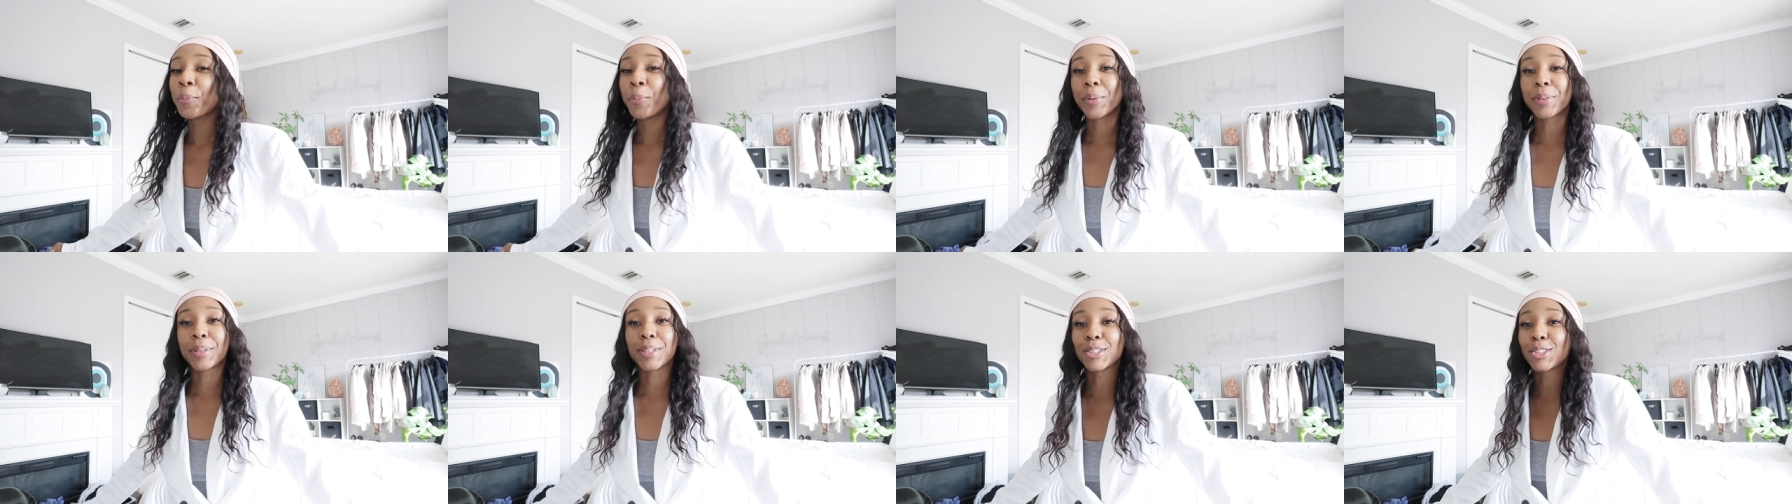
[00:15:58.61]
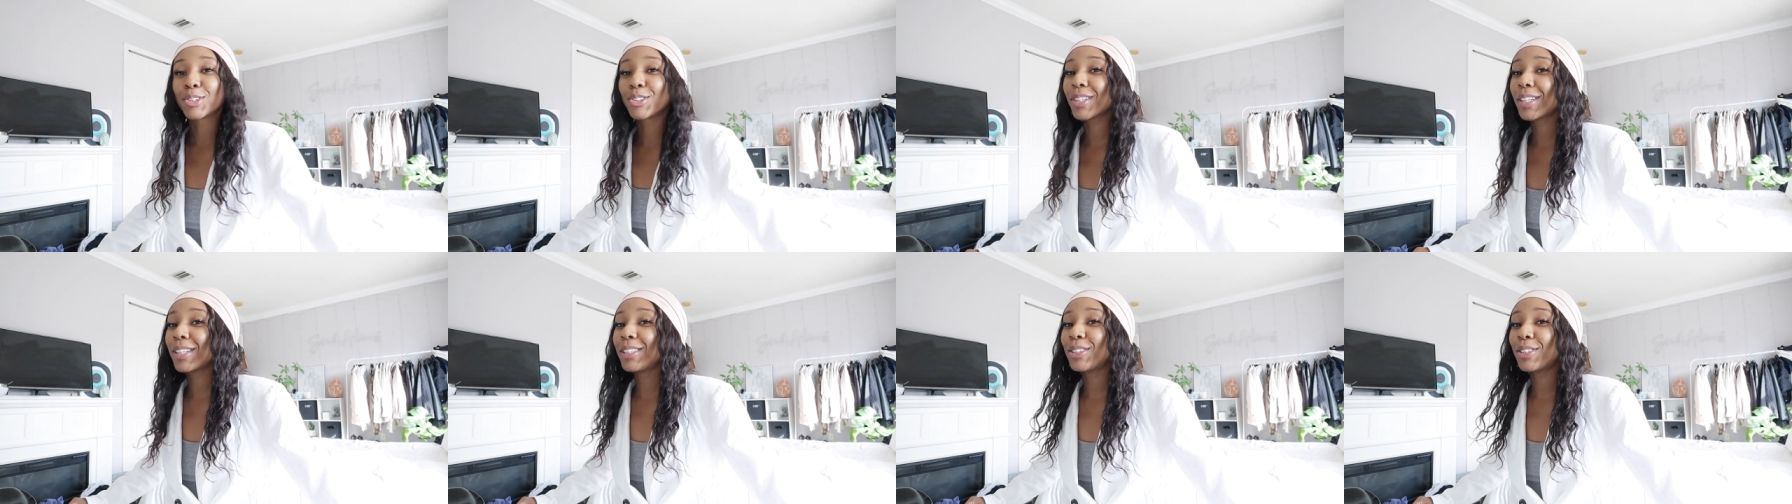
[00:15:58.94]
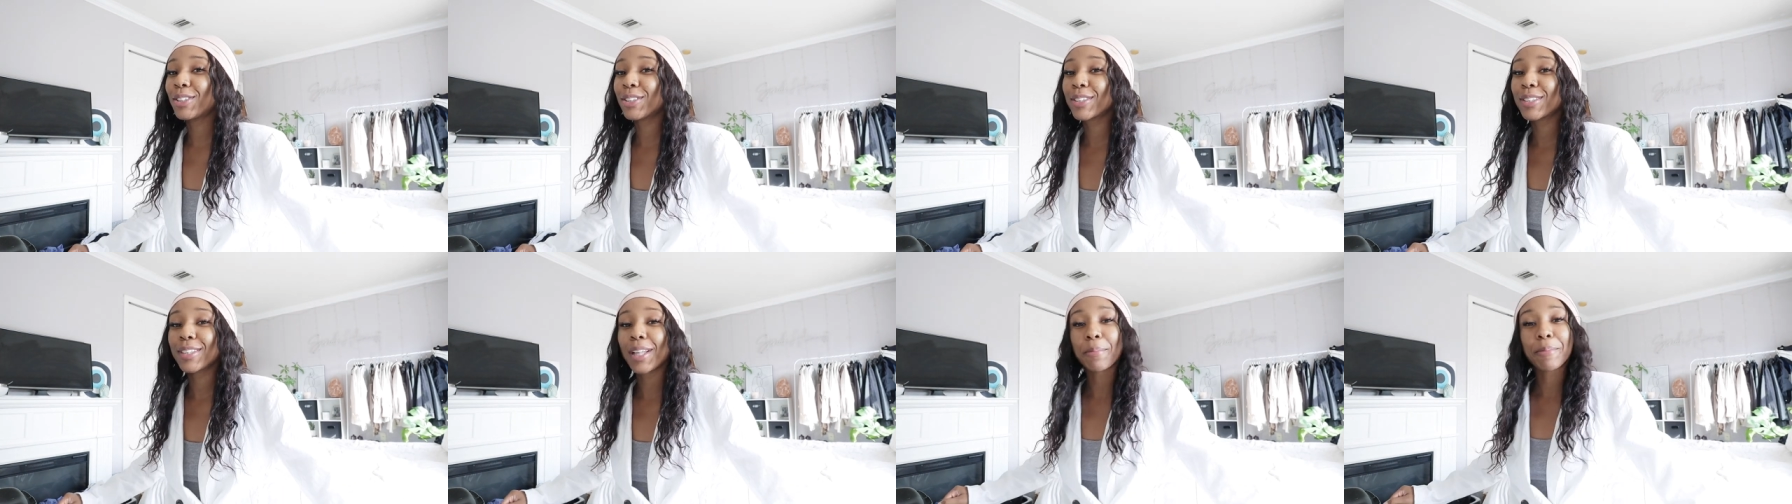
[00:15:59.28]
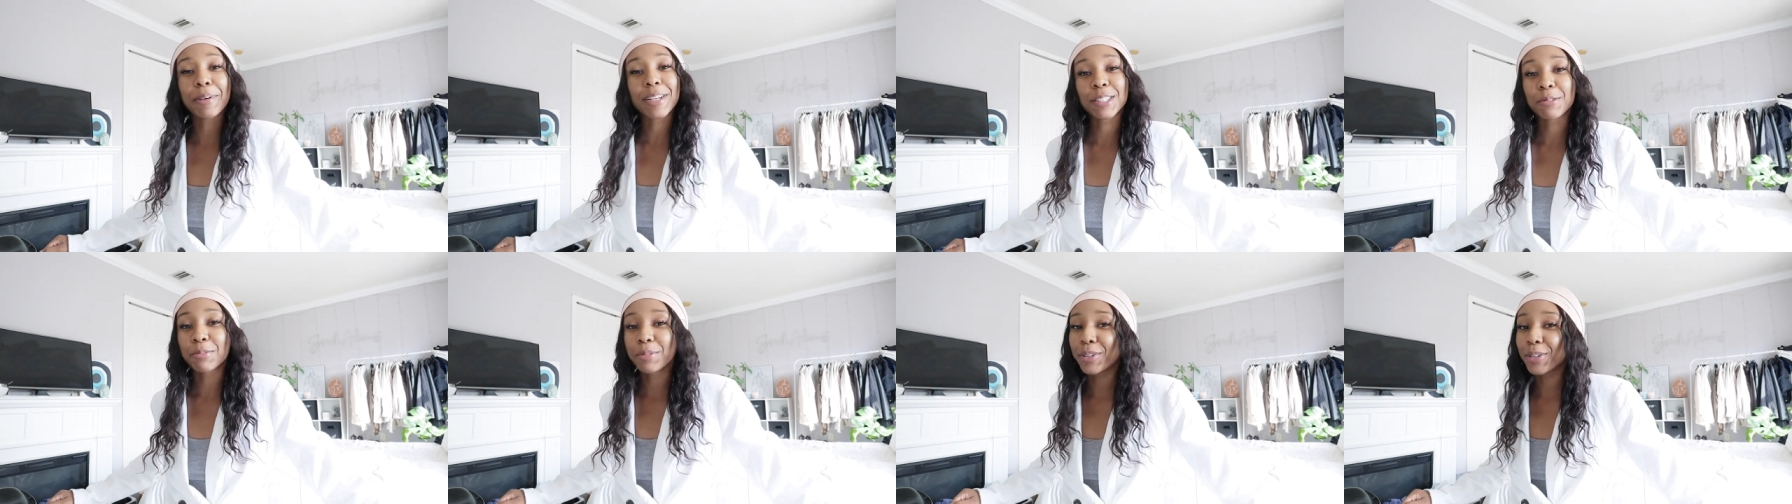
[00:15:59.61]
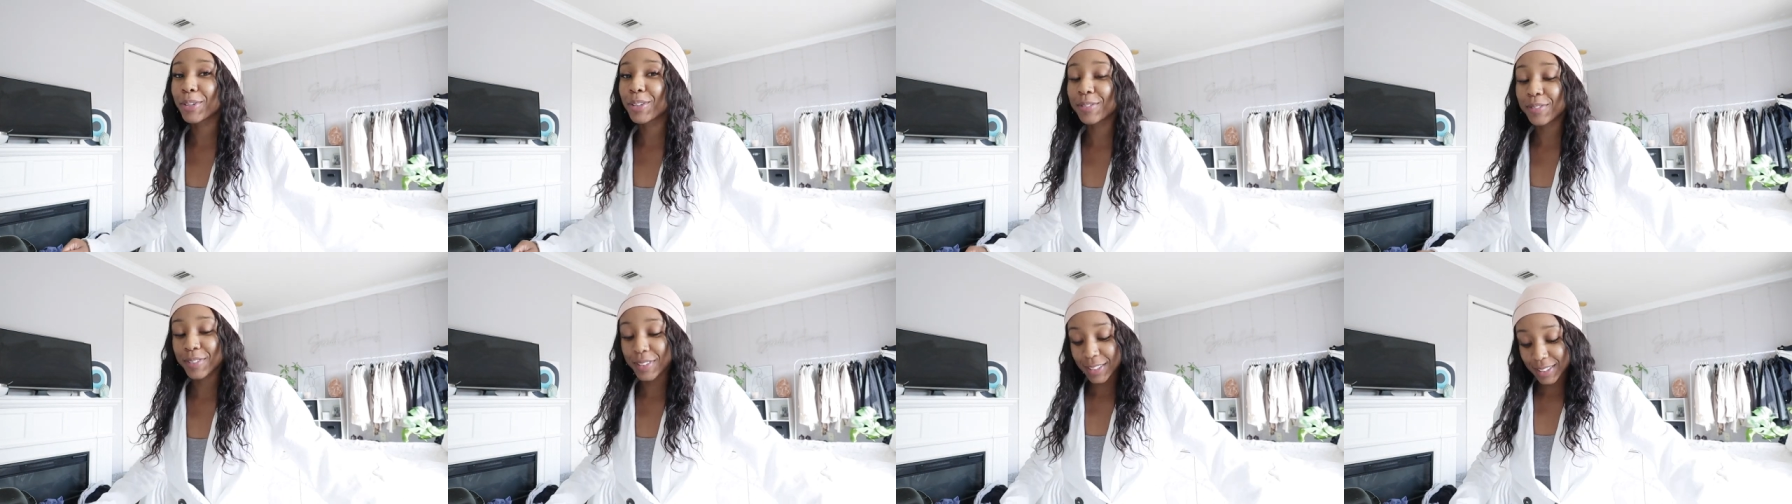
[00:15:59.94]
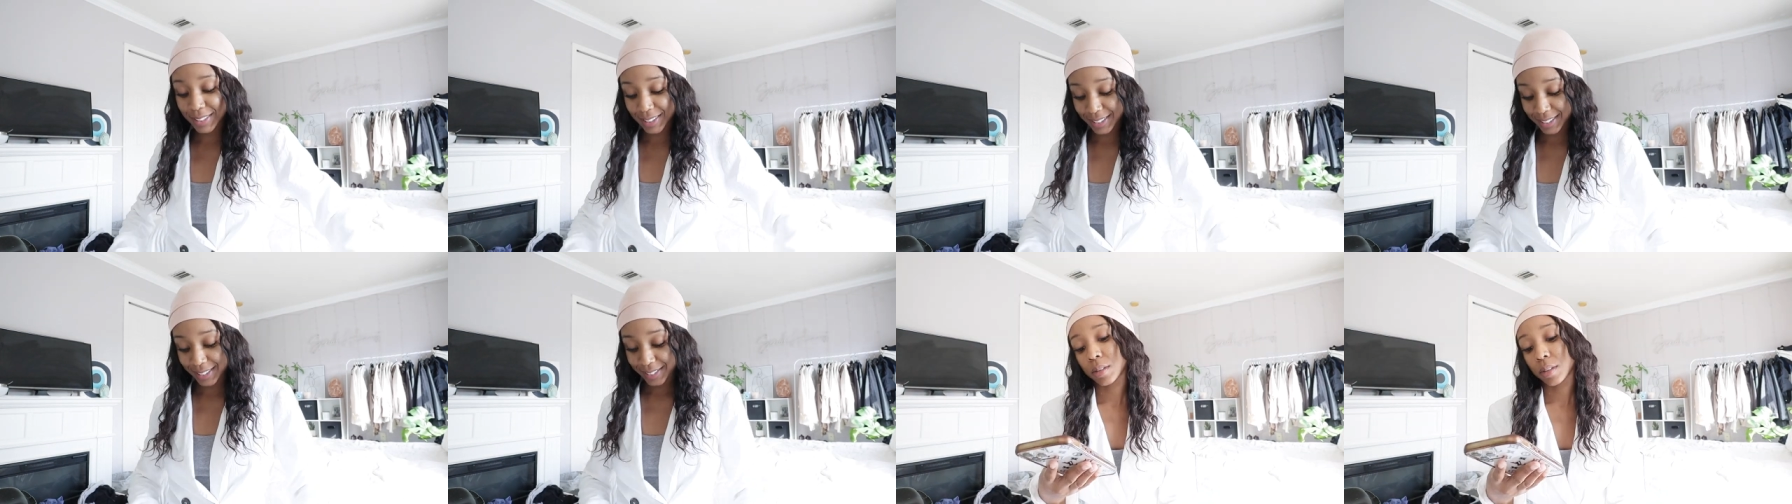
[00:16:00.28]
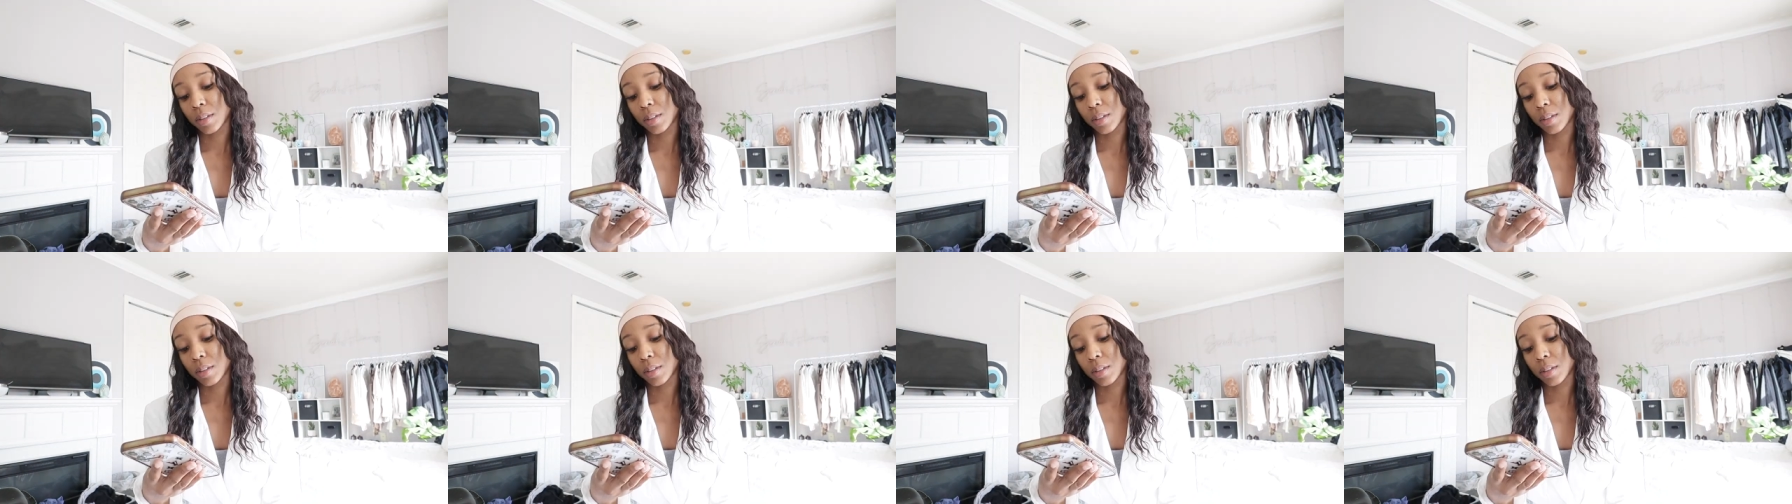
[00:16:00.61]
with the stranger. That makes me nervous.